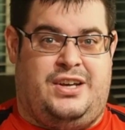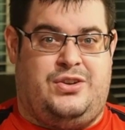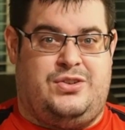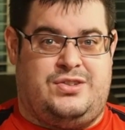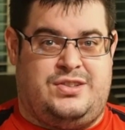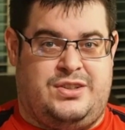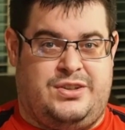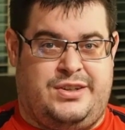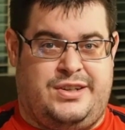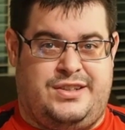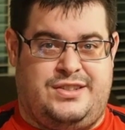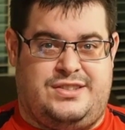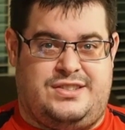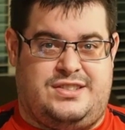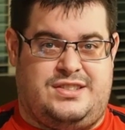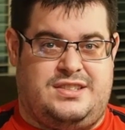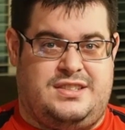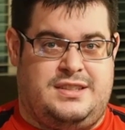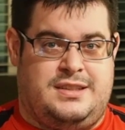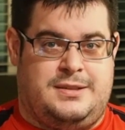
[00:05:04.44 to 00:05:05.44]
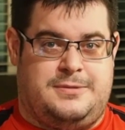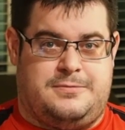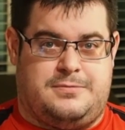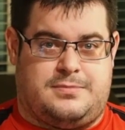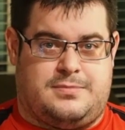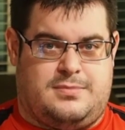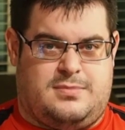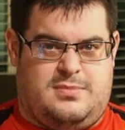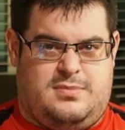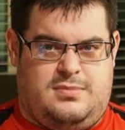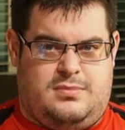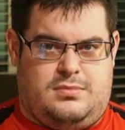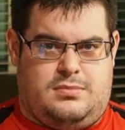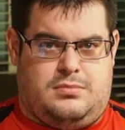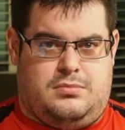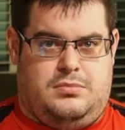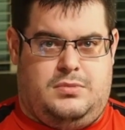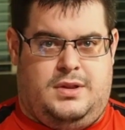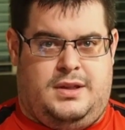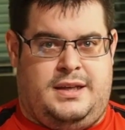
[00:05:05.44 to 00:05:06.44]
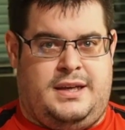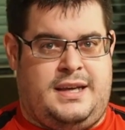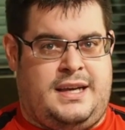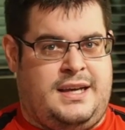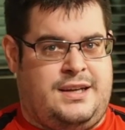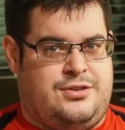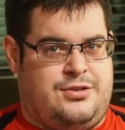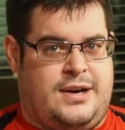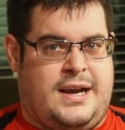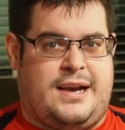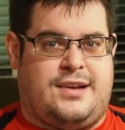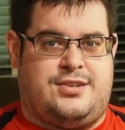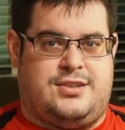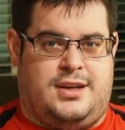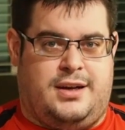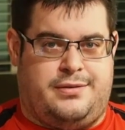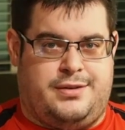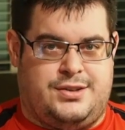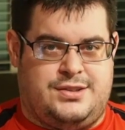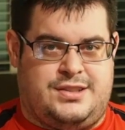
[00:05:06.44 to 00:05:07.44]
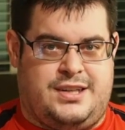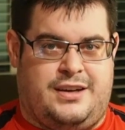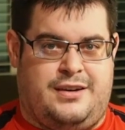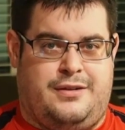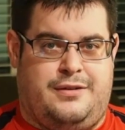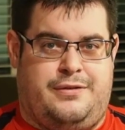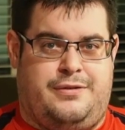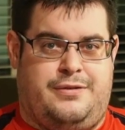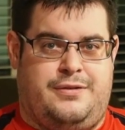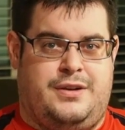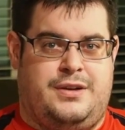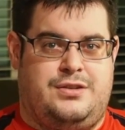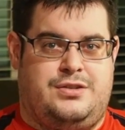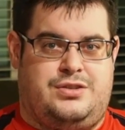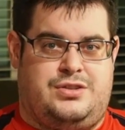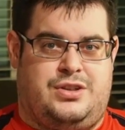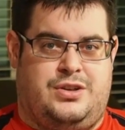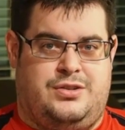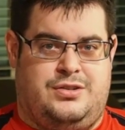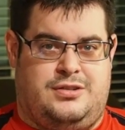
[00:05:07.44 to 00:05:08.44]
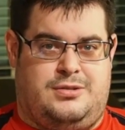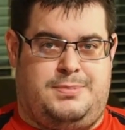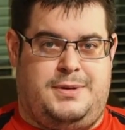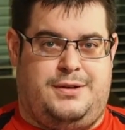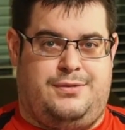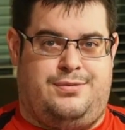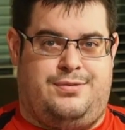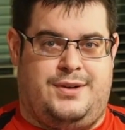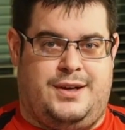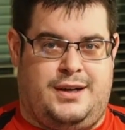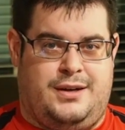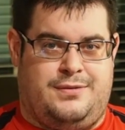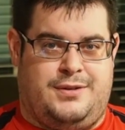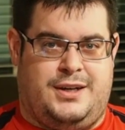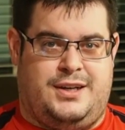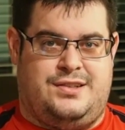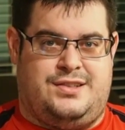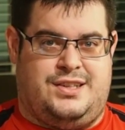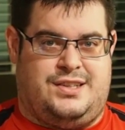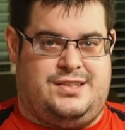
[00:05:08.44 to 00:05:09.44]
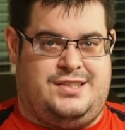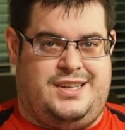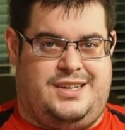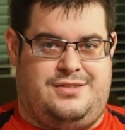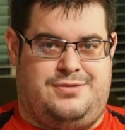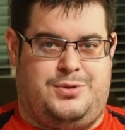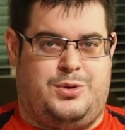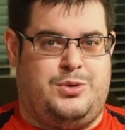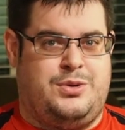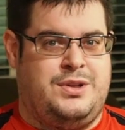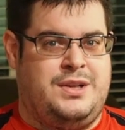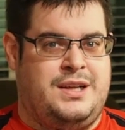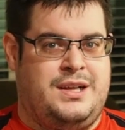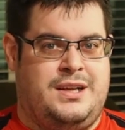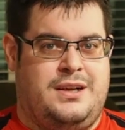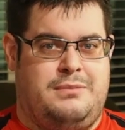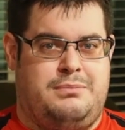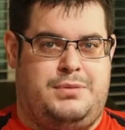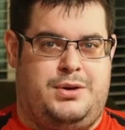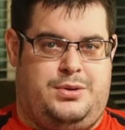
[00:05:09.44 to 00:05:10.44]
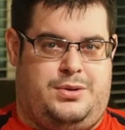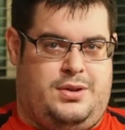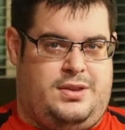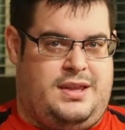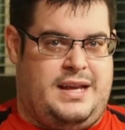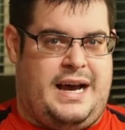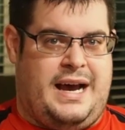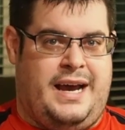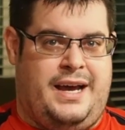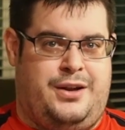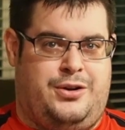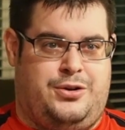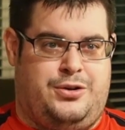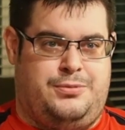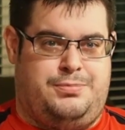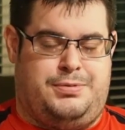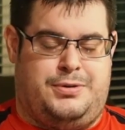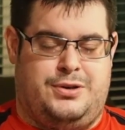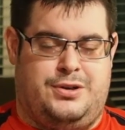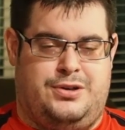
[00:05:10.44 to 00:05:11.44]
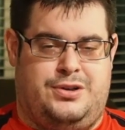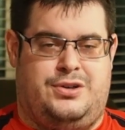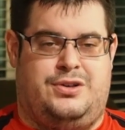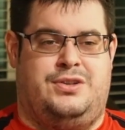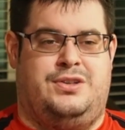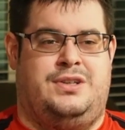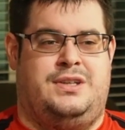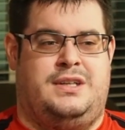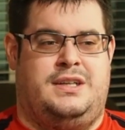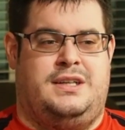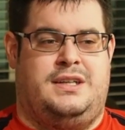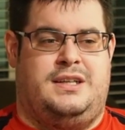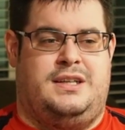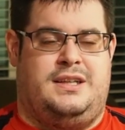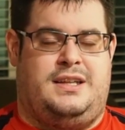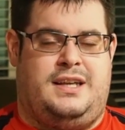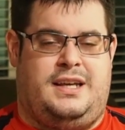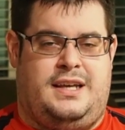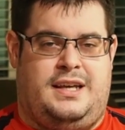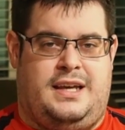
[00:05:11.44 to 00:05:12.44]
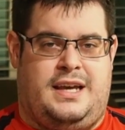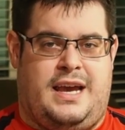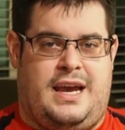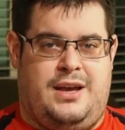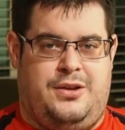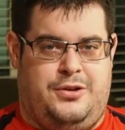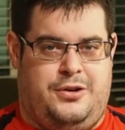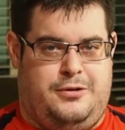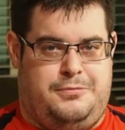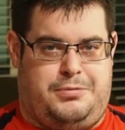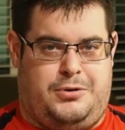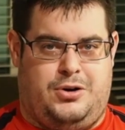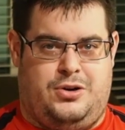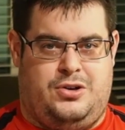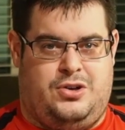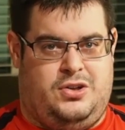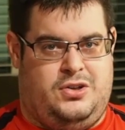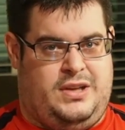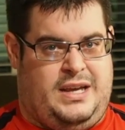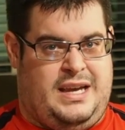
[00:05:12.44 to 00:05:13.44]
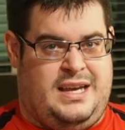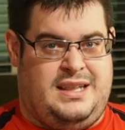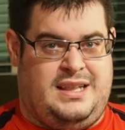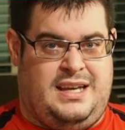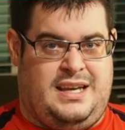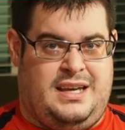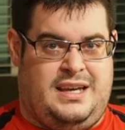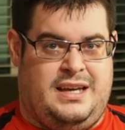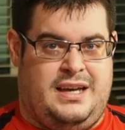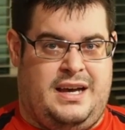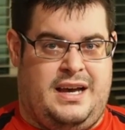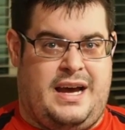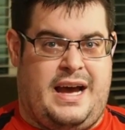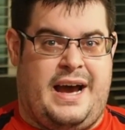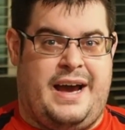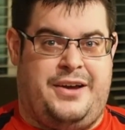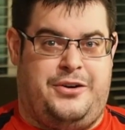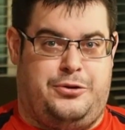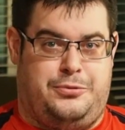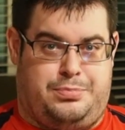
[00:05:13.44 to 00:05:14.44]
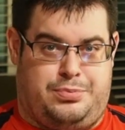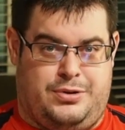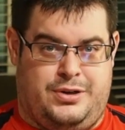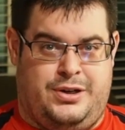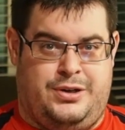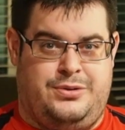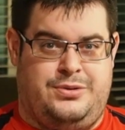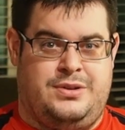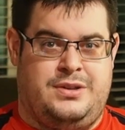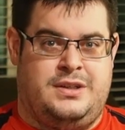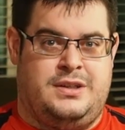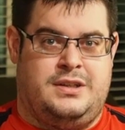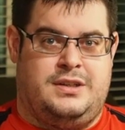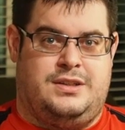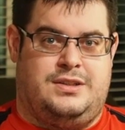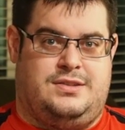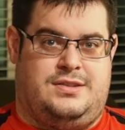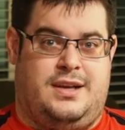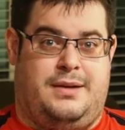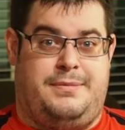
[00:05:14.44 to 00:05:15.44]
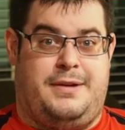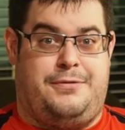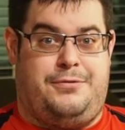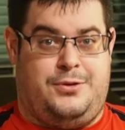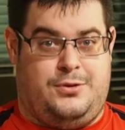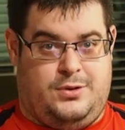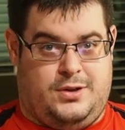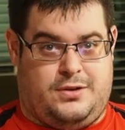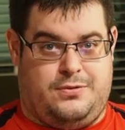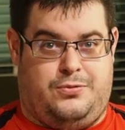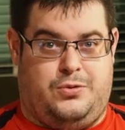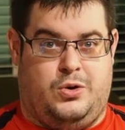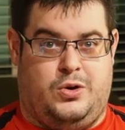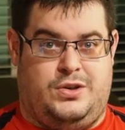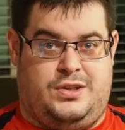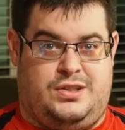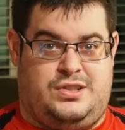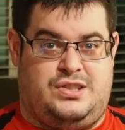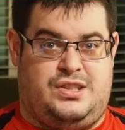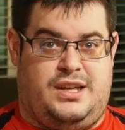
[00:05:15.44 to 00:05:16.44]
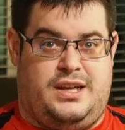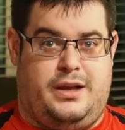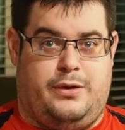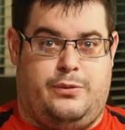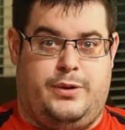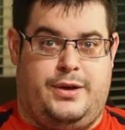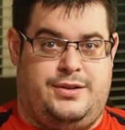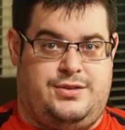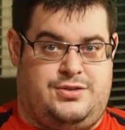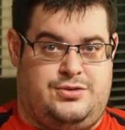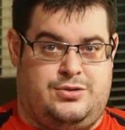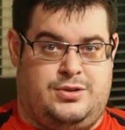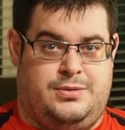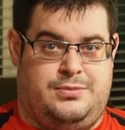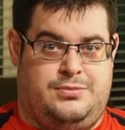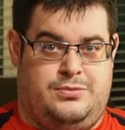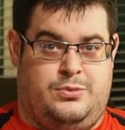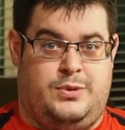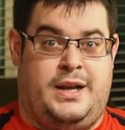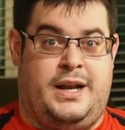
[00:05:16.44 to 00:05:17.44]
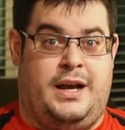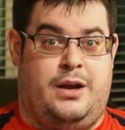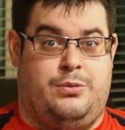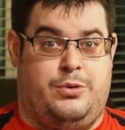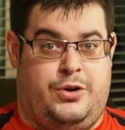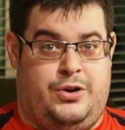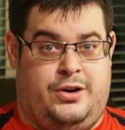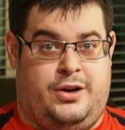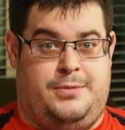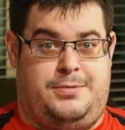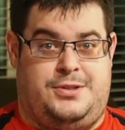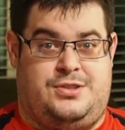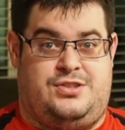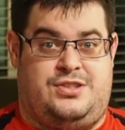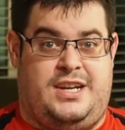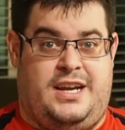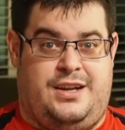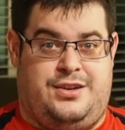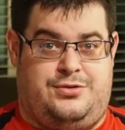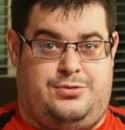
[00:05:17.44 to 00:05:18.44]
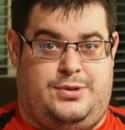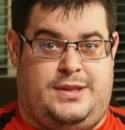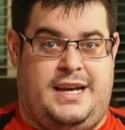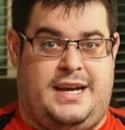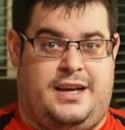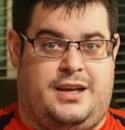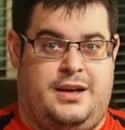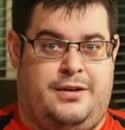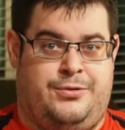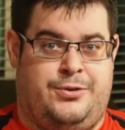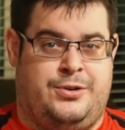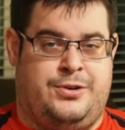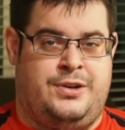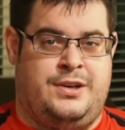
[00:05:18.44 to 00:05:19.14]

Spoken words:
series. The E-Trax covers have shown to be very, very successful both with the Idol Pearl, the Halo Pearl, and the Idol Pro. So I'm definitely looking forward to seeing what Rotogrip has changed with that cover,